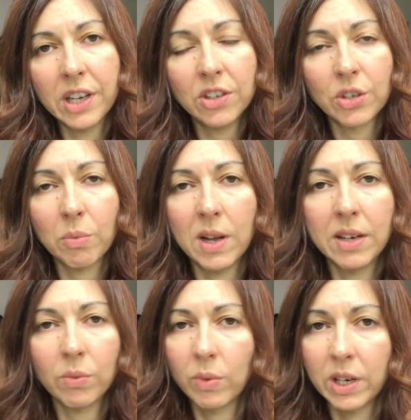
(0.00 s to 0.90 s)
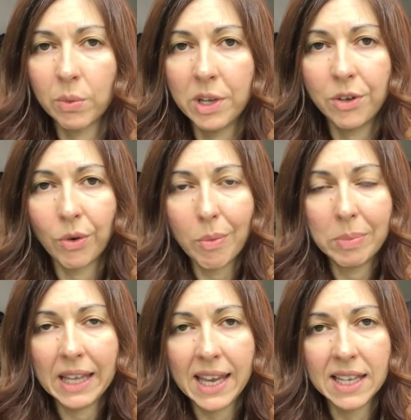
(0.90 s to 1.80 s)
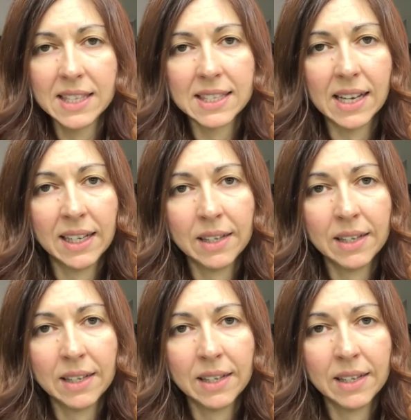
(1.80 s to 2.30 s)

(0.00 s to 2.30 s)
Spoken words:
each one where we grow plants.